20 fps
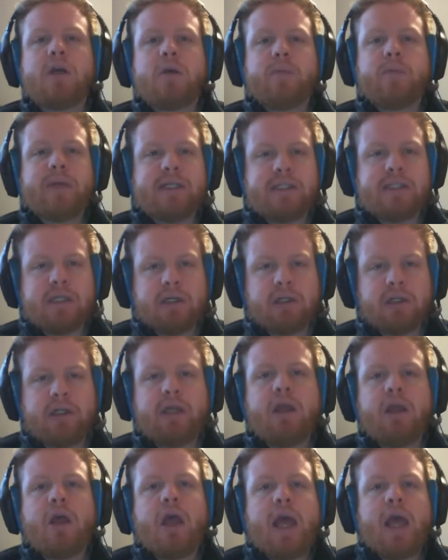basically
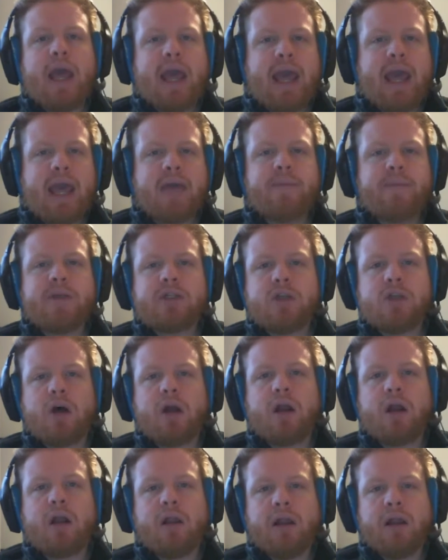Amazon
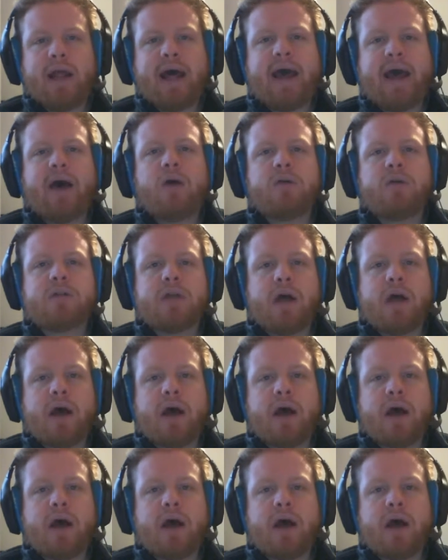allows